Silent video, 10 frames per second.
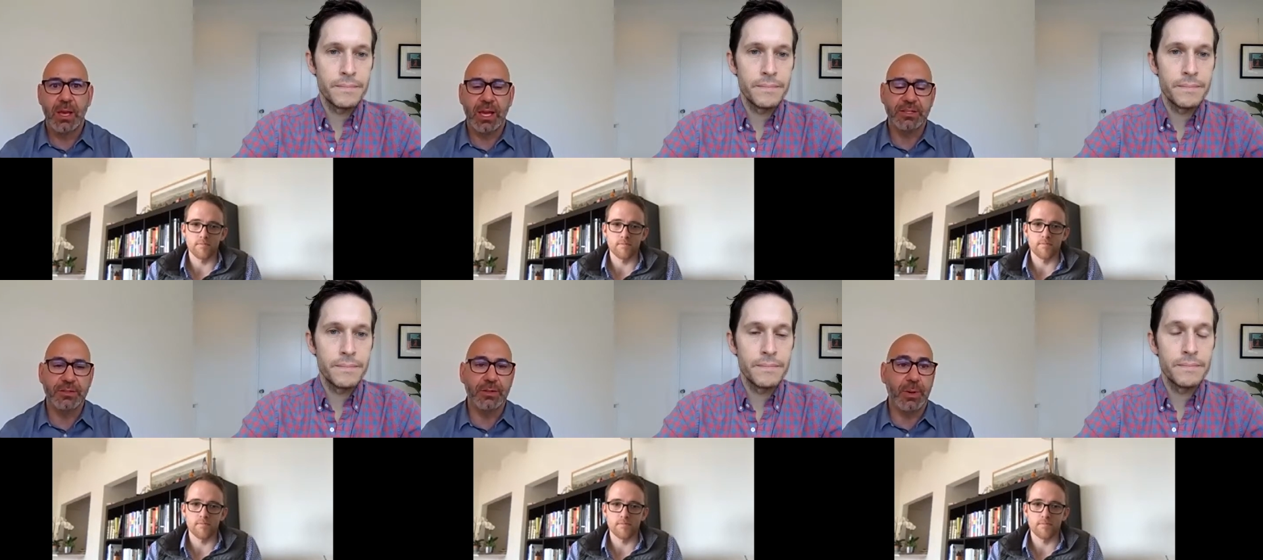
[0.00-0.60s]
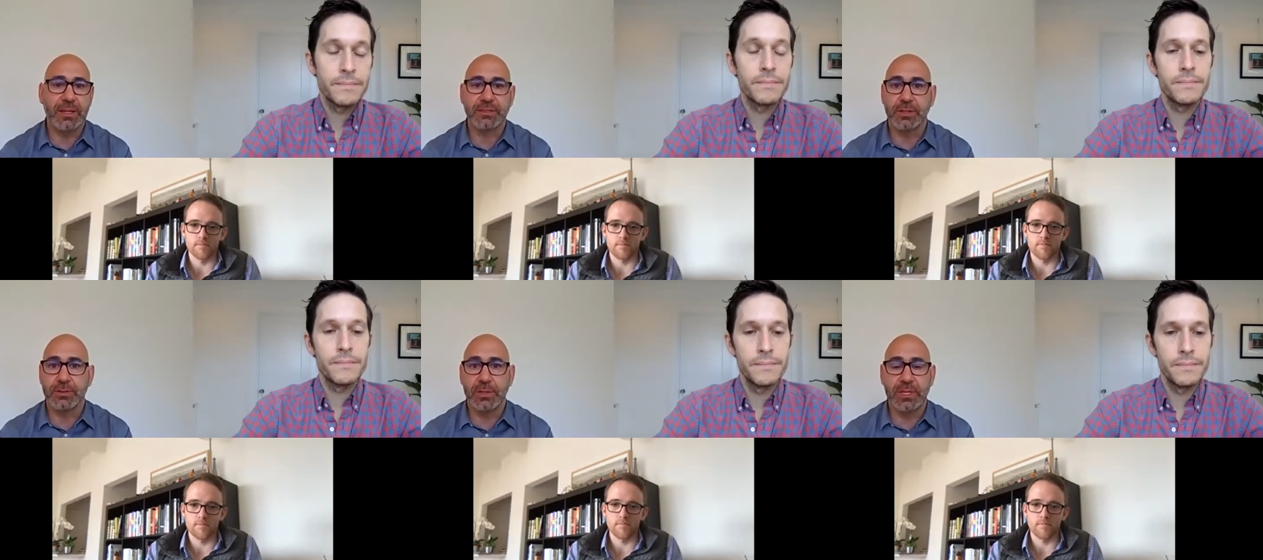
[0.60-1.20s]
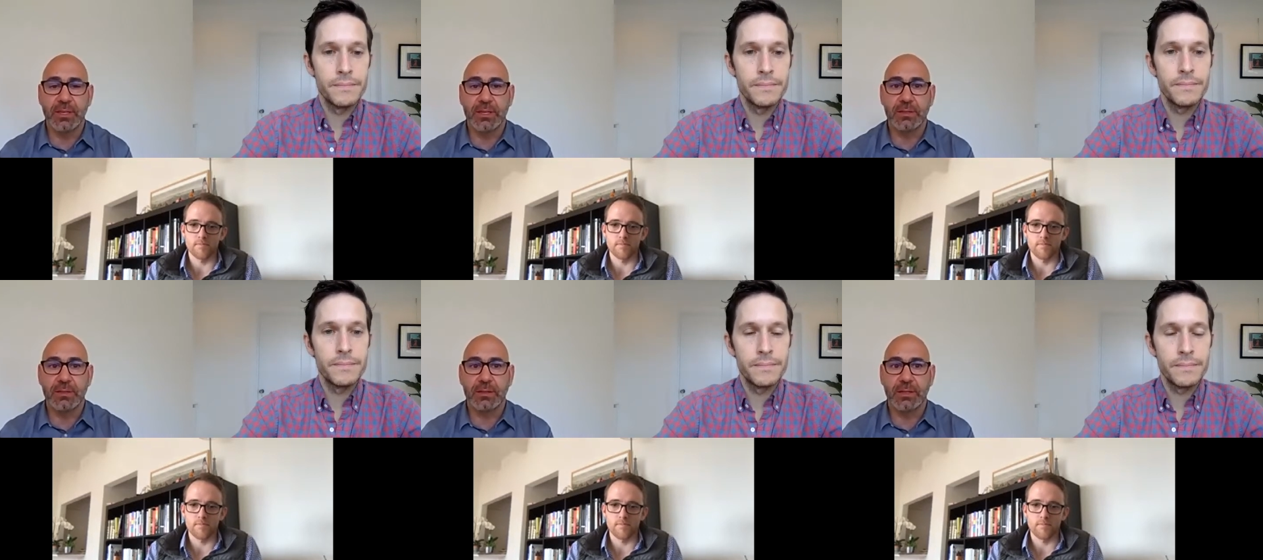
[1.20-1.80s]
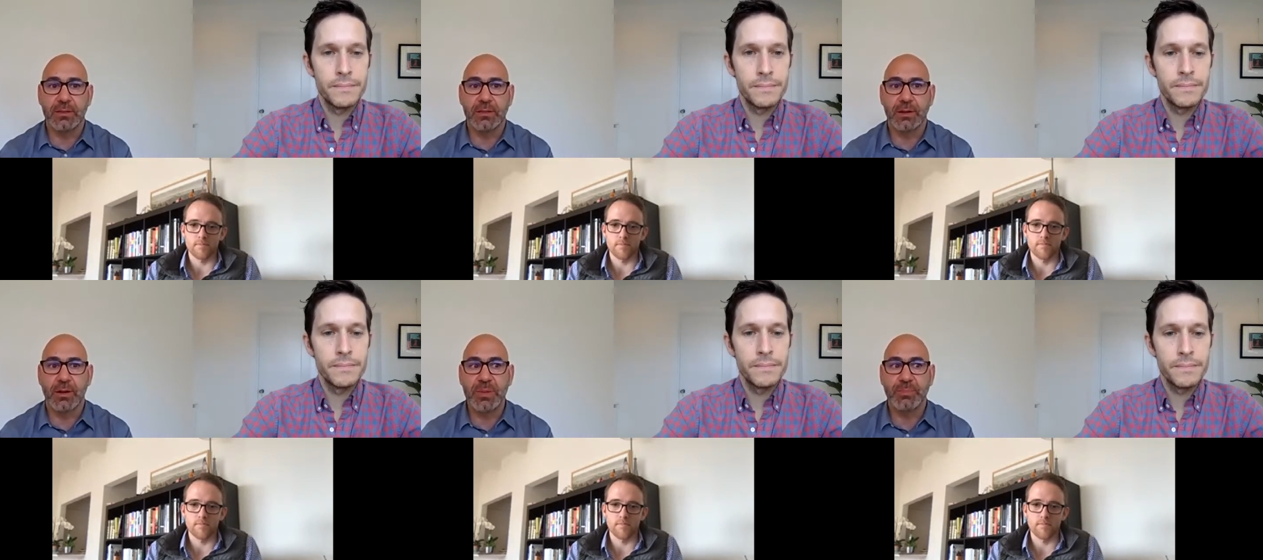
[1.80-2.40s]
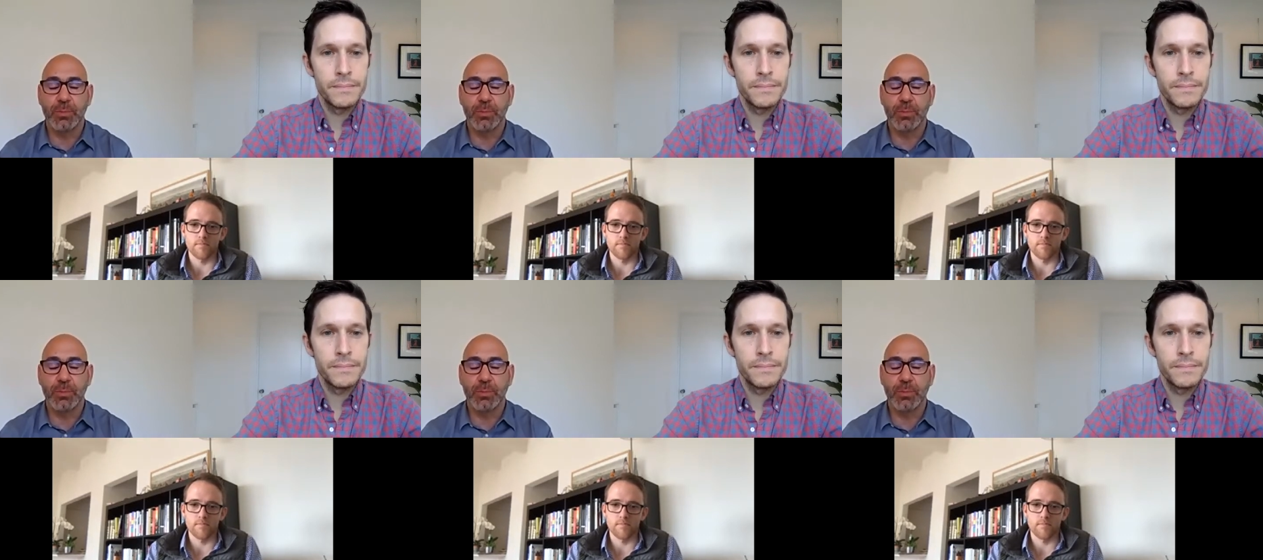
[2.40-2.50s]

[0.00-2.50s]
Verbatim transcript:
Speaker 1: I do know anecdotally that uh, there are people